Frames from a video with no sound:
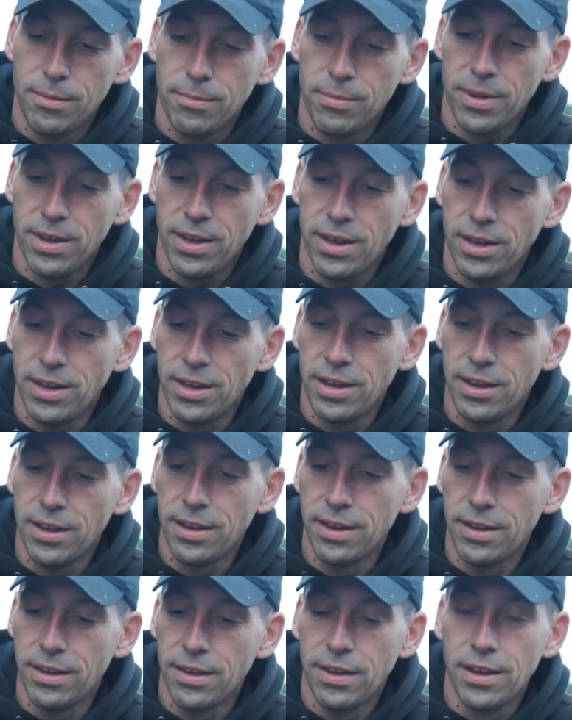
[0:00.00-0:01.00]
but hey,
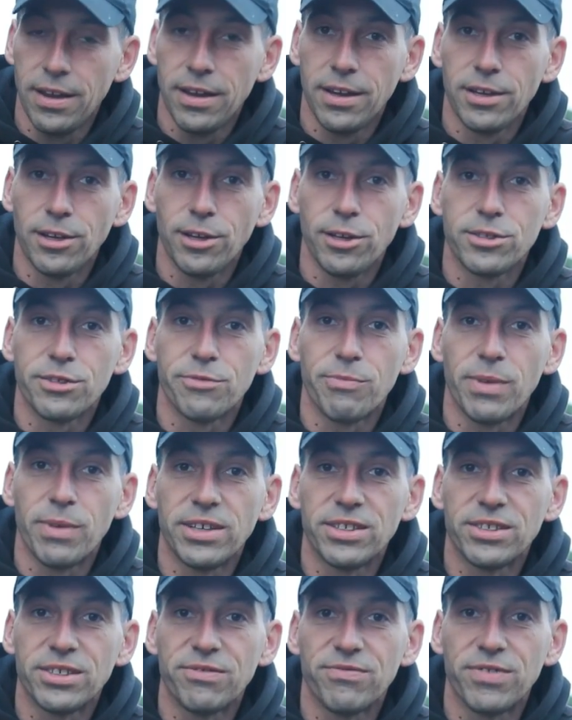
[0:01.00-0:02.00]
at least I've
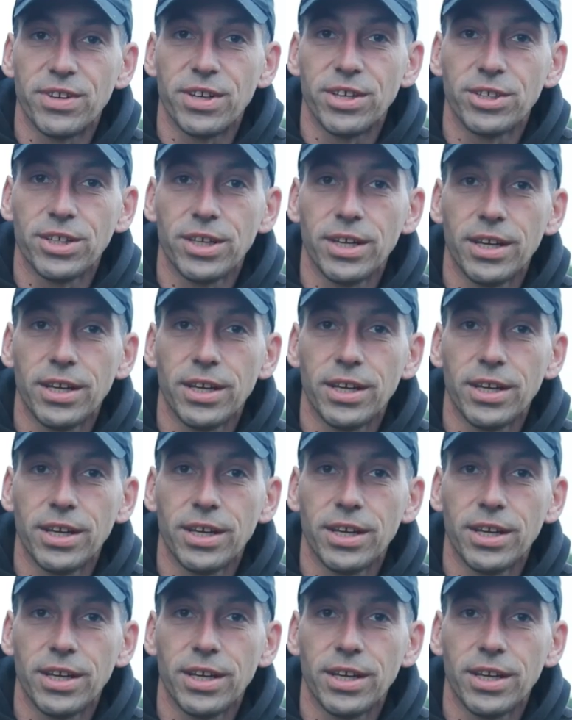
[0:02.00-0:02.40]
managed to fish.